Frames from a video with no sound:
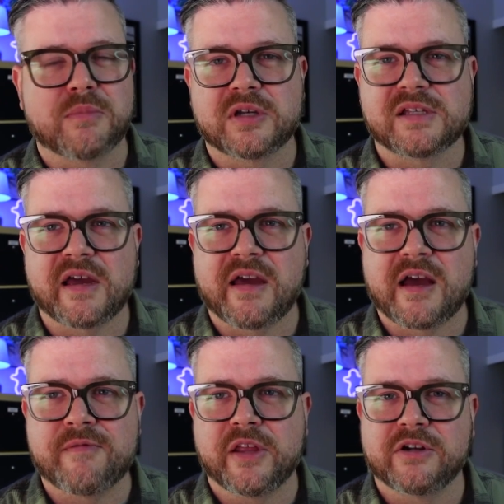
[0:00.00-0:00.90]
books I
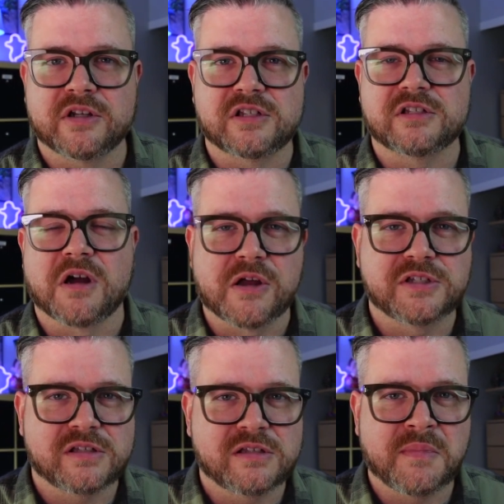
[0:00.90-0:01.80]
have that are
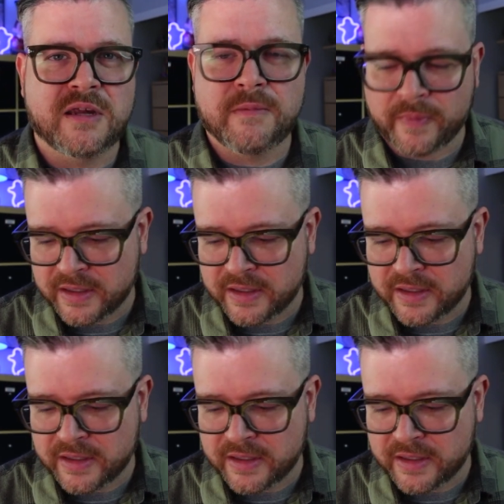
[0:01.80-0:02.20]
nostalgic to me,